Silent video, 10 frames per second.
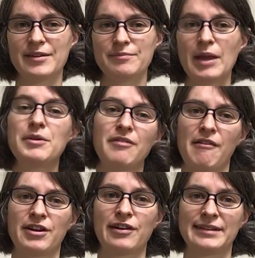baby
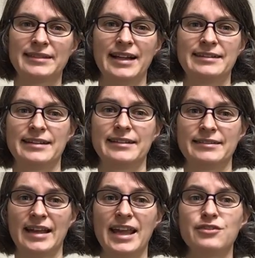wearing consultants
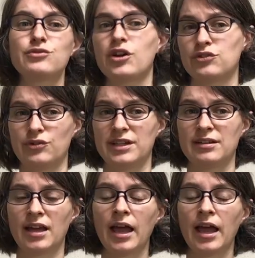say do not do it.